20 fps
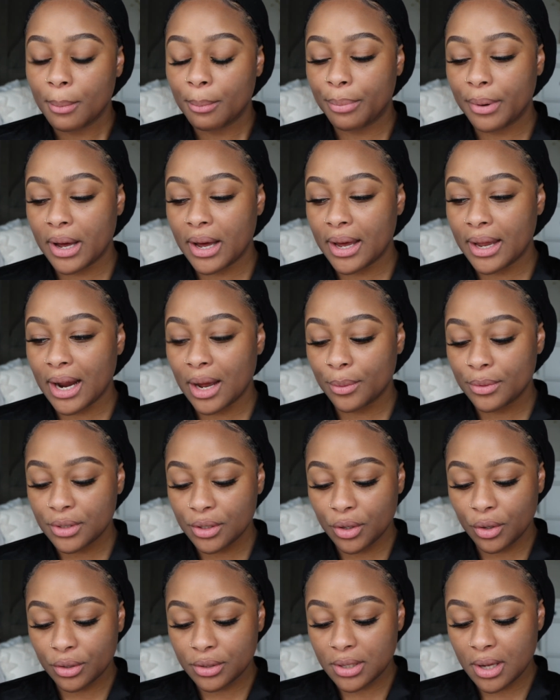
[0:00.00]
But I was
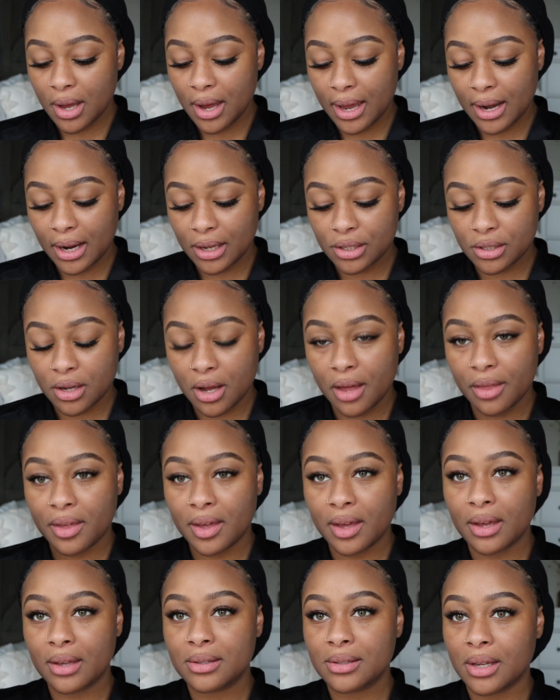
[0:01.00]
in Ulta and I saw
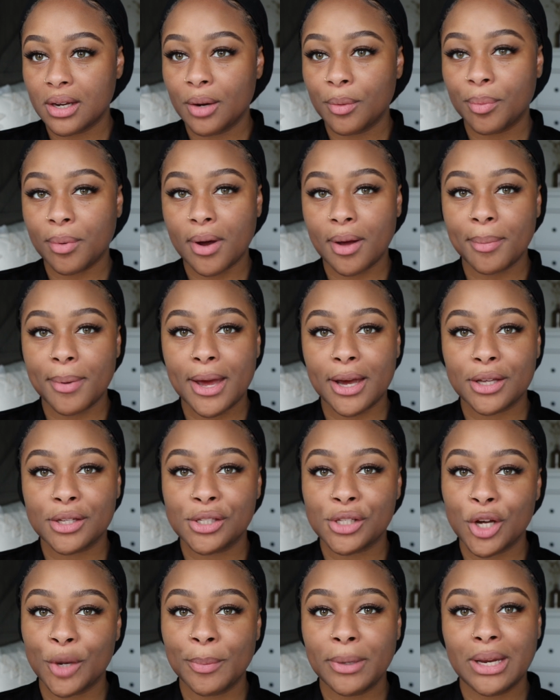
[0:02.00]
this and it brought back
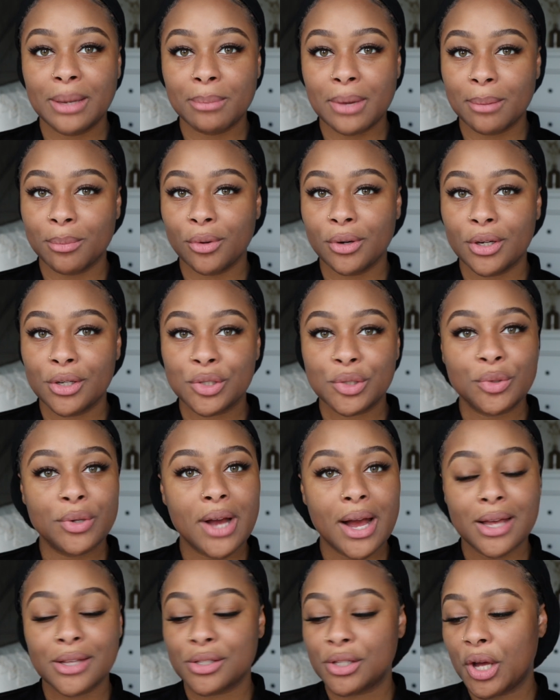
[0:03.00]
so many memories. You
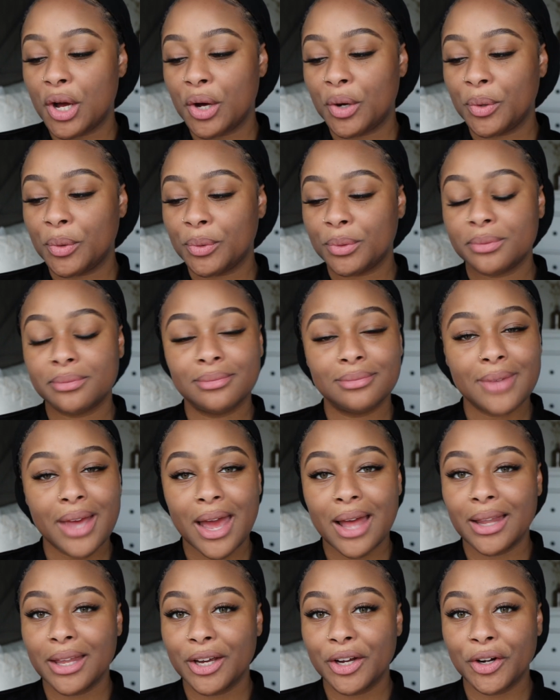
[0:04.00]
guys know
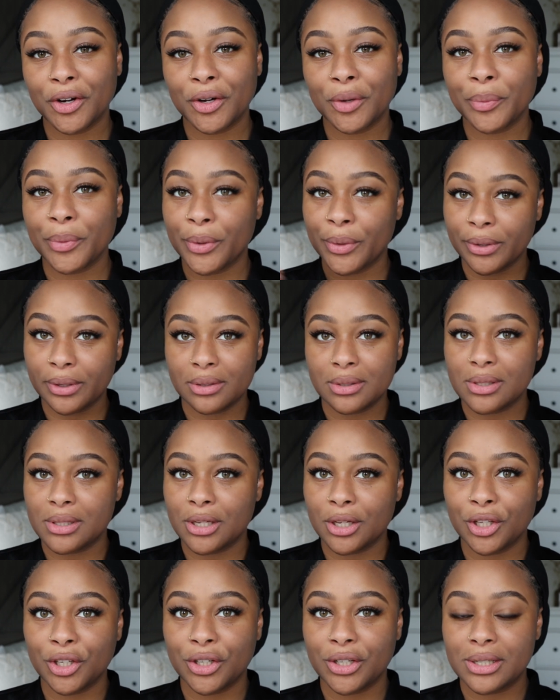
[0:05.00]
LA Girl Pro
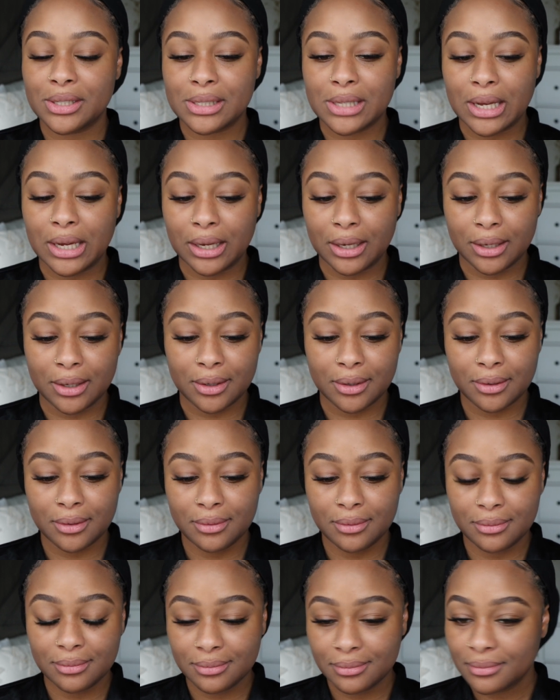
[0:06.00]
Concealer is like
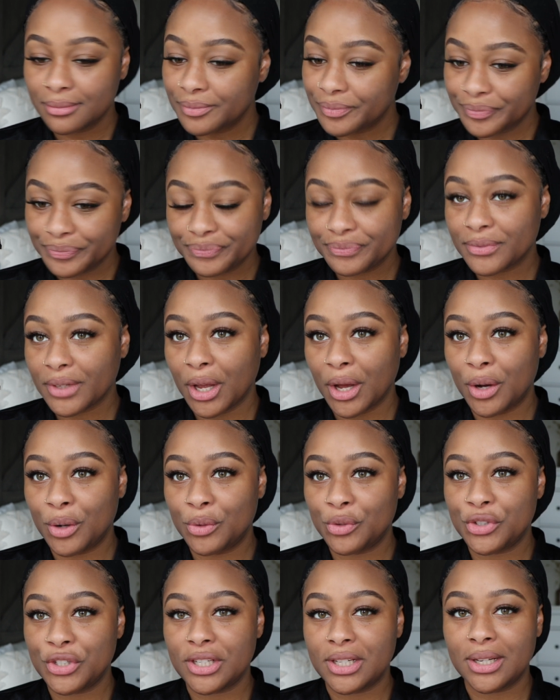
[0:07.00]

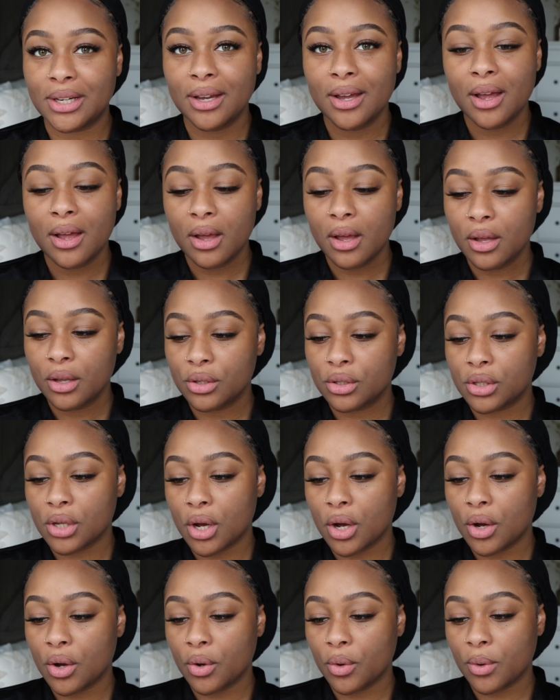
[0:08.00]
OG.
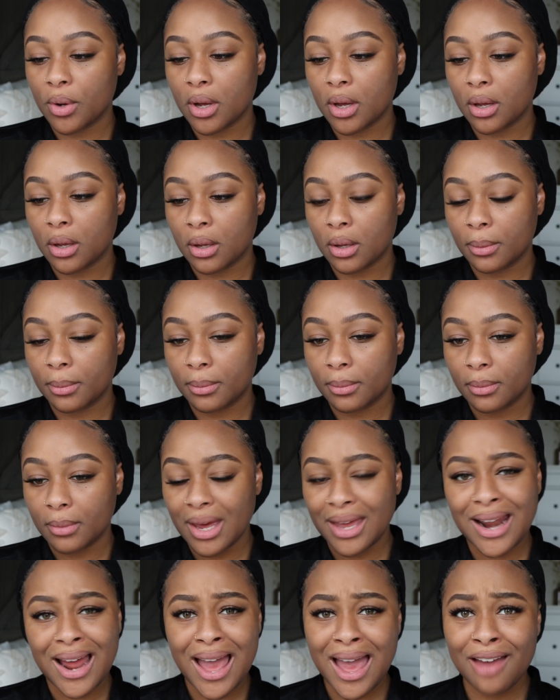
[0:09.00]
So, um,
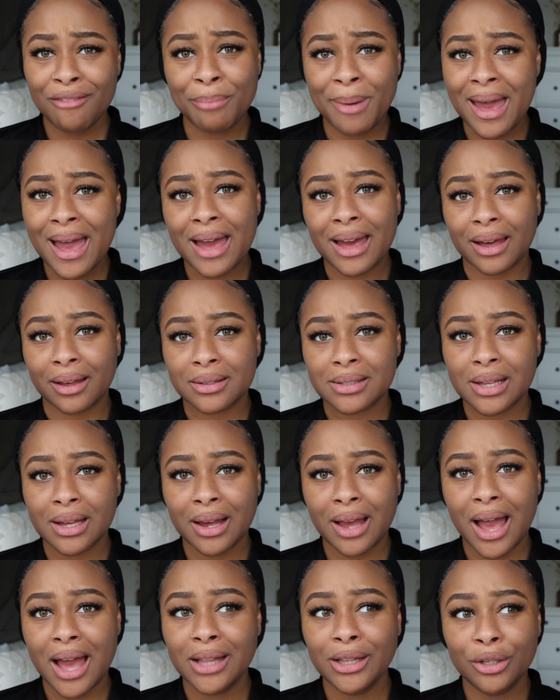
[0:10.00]
and I have bags.
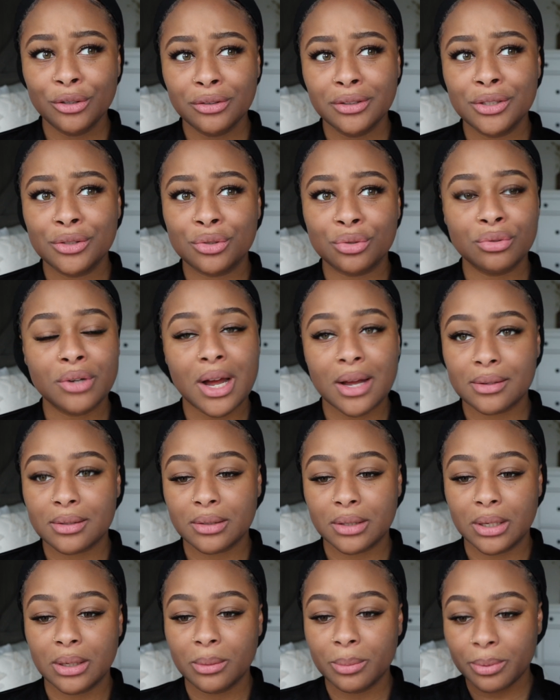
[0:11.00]
Like I literally do not
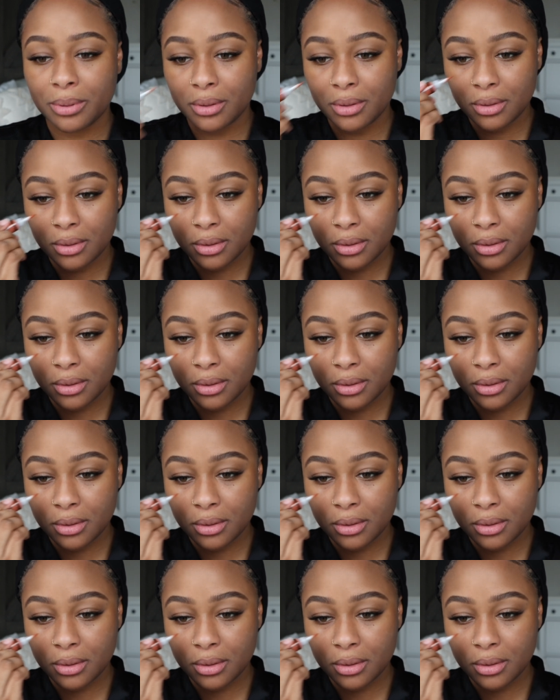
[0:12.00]
sleep.